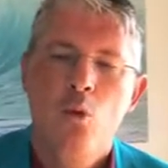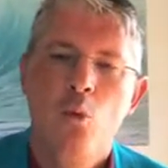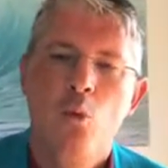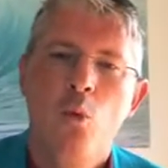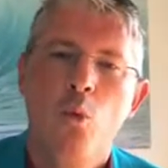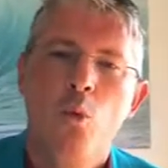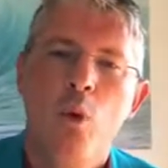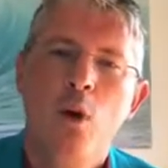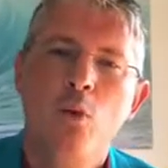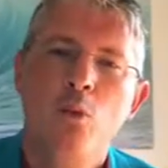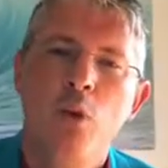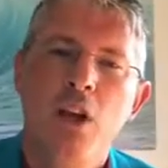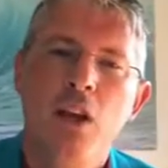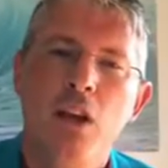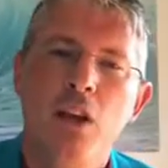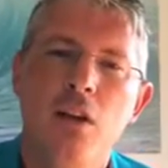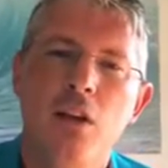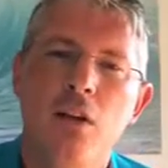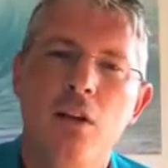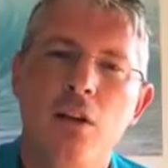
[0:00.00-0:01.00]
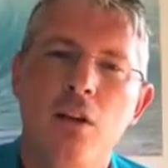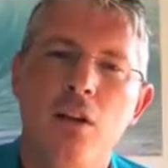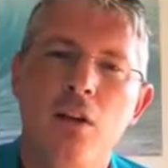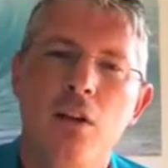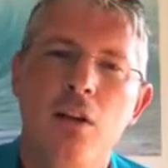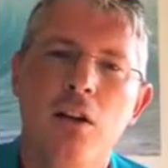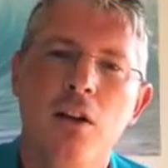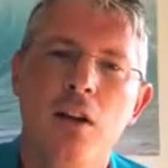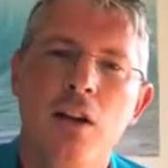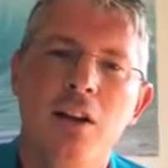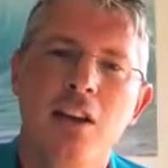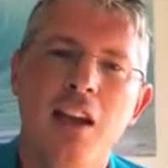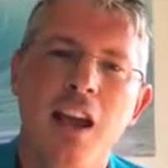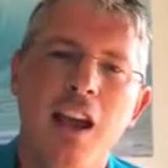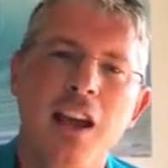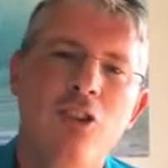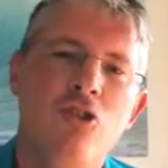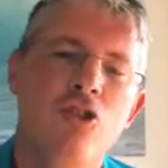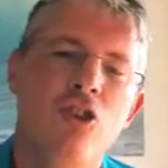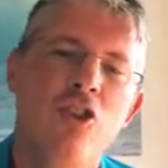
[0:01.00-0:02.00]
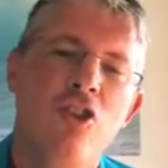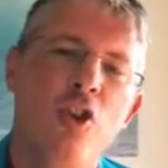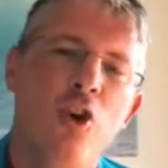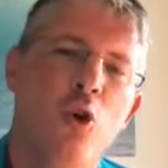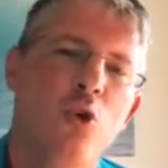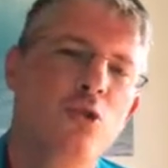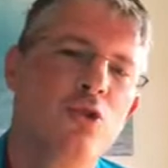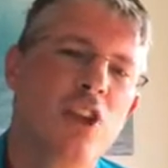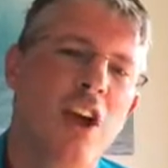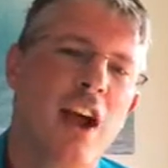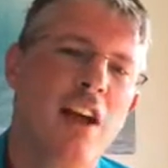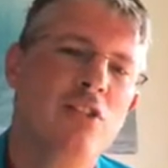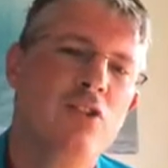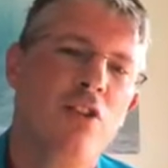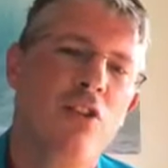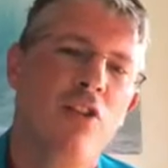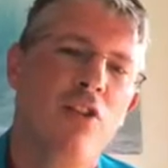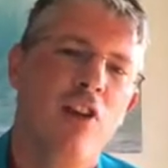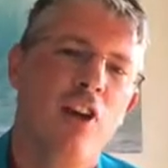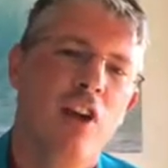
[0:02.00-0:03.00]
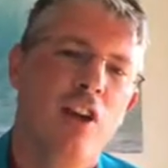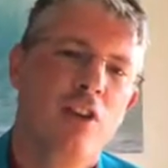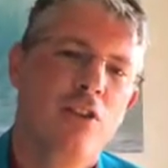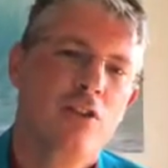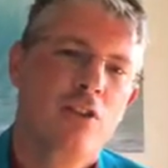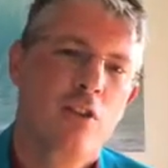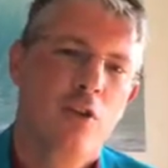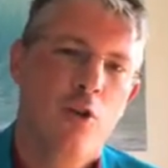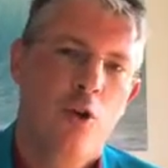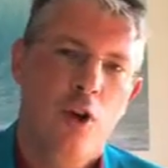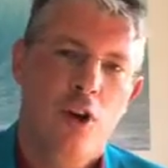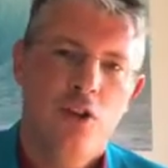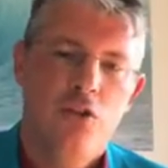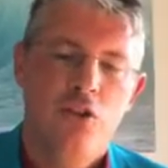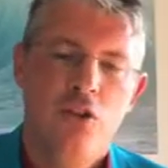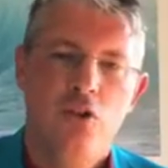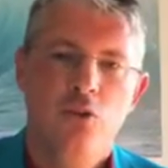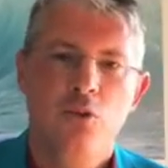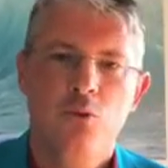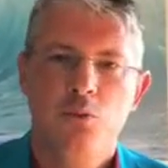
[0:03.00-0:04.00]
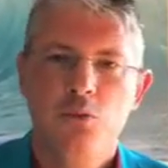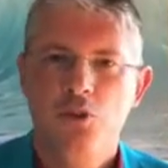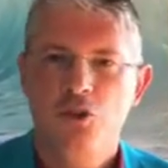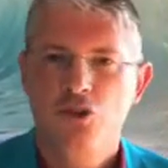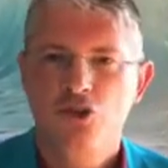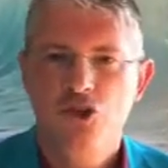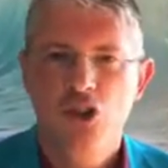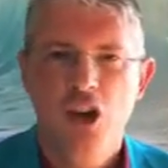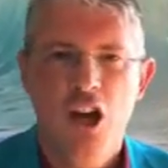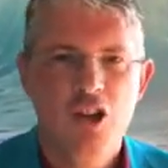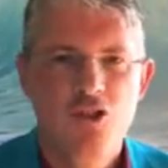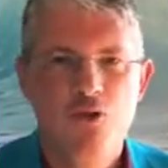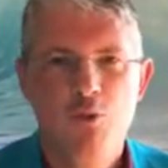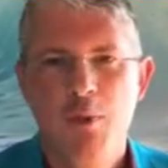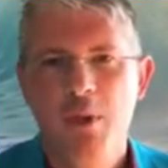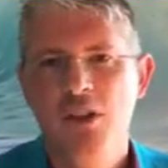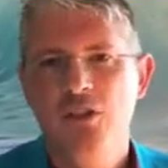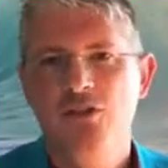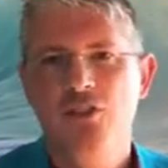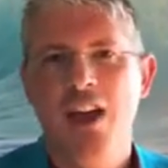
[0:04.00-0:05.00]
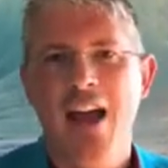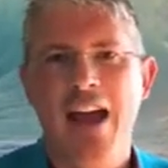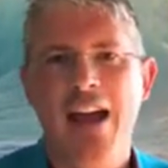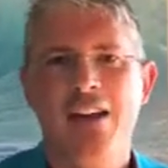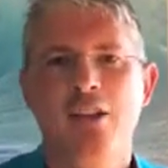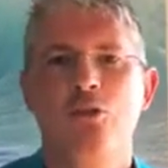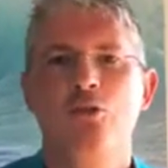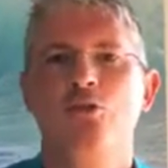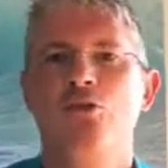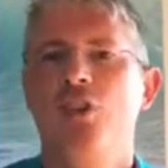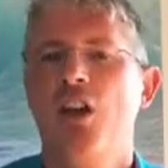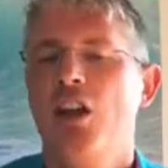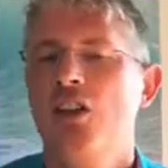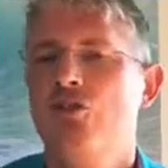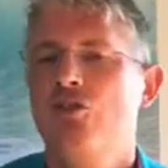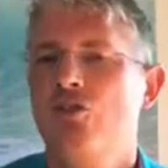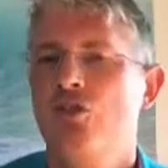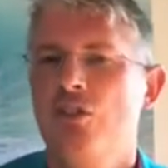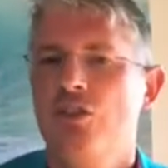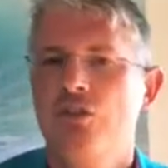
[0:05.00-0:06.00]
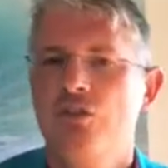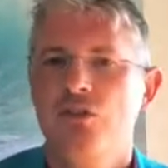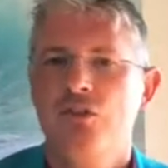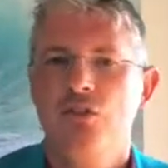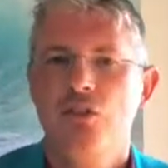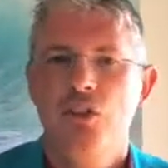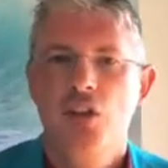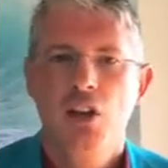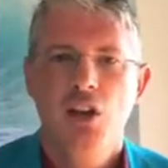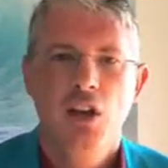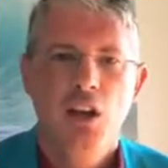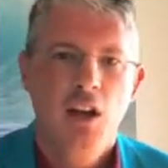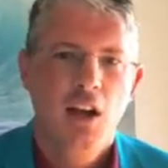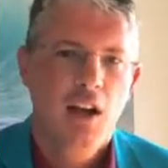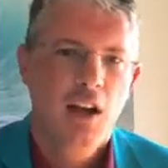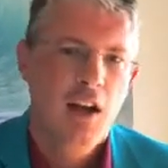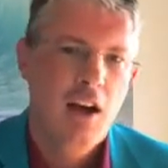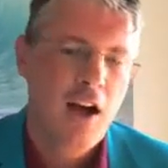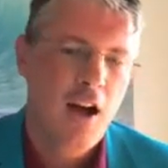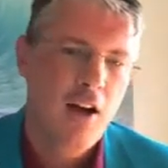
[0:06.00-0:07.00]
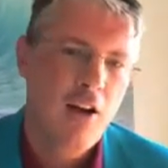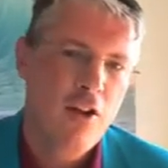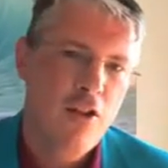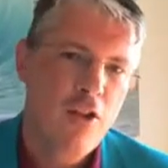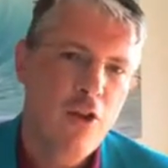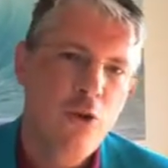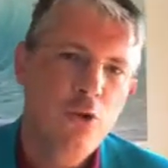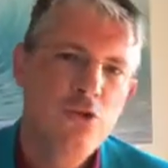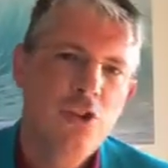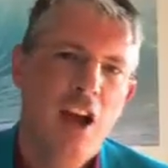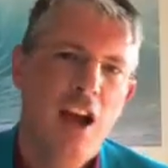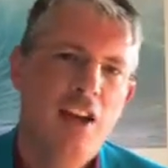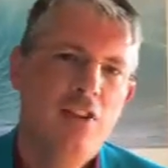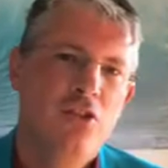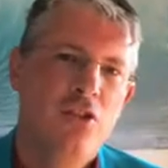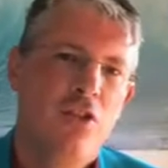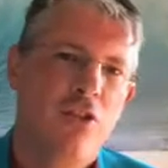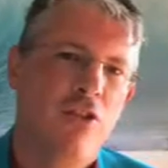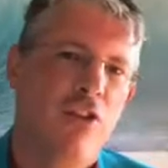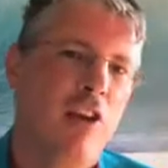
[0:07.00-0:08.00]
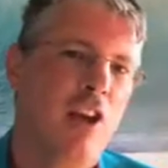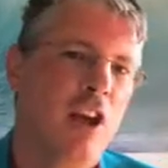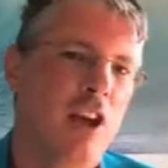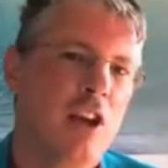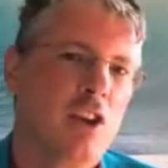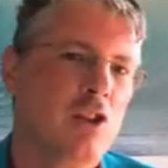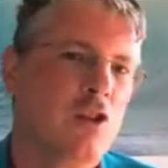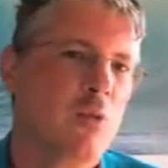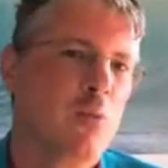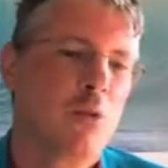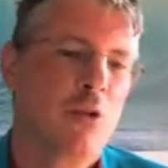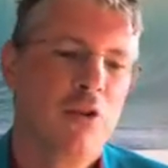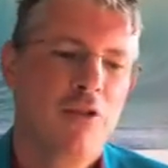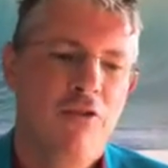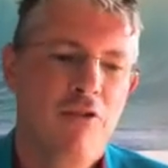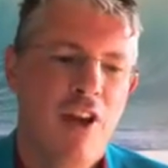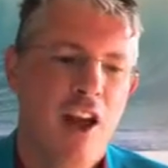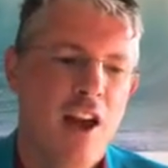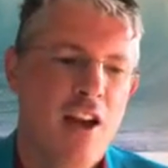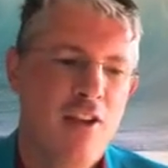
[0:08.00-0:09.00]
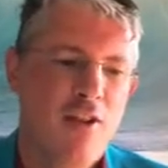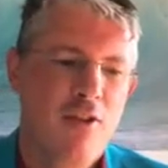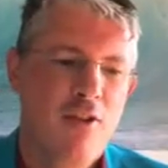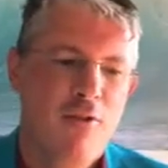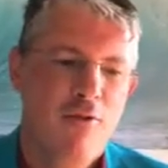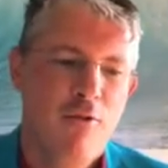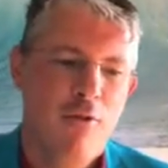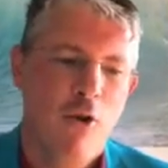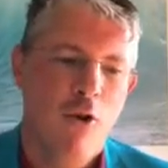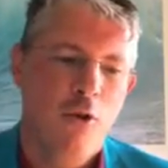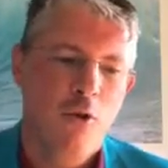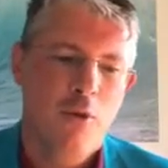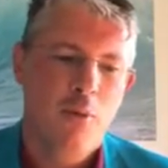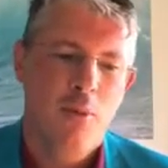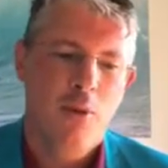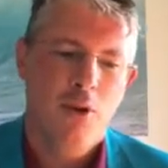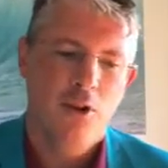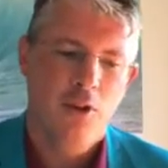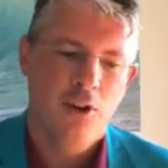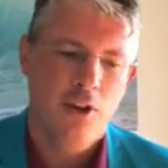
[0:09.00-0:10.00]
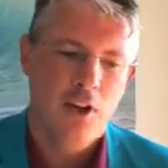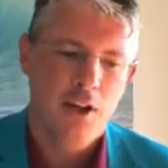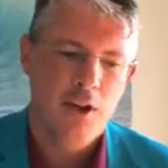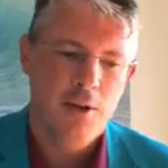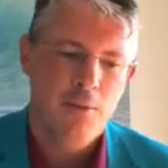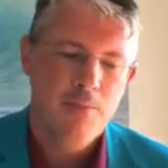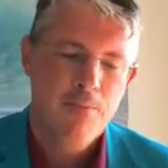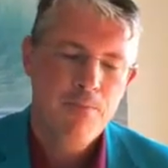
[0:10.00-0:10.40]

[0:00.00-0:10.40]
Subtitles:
When we engage in those kinds of things, criticisms, judgments, accusations, those kinds of things prevent vulnerability.